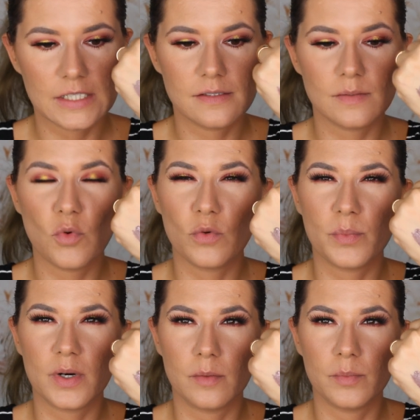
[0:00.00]
It's more
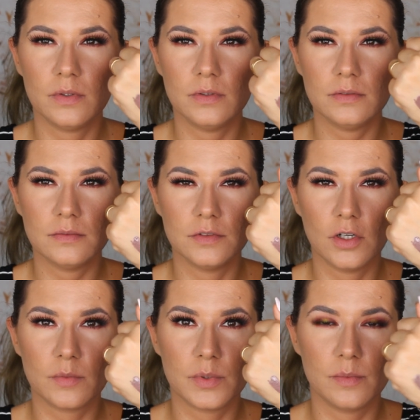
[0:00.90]
purple,
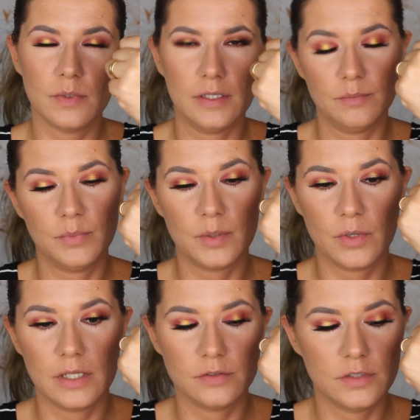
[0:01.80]
dark pur uh,
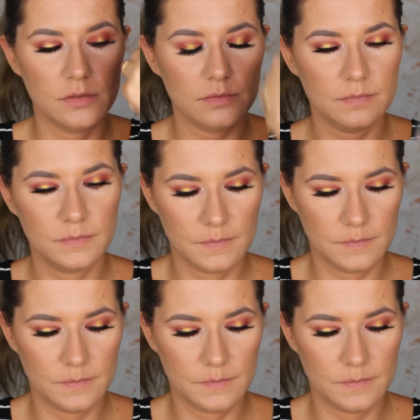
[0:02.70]
purple undertone.